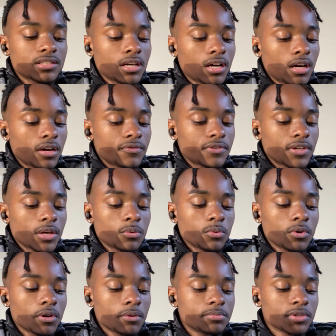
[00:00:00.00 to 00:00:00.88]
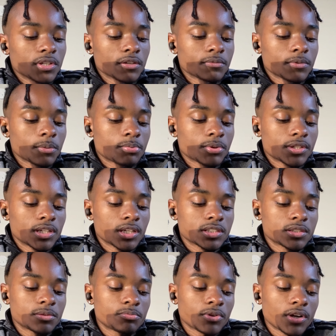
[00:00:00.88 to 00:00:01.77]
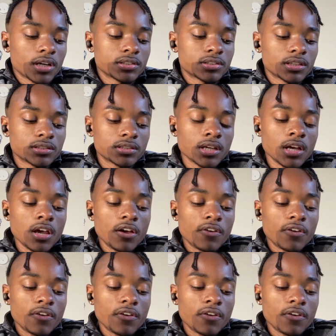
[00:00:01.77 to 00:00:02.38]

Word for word: tough they will observe the production process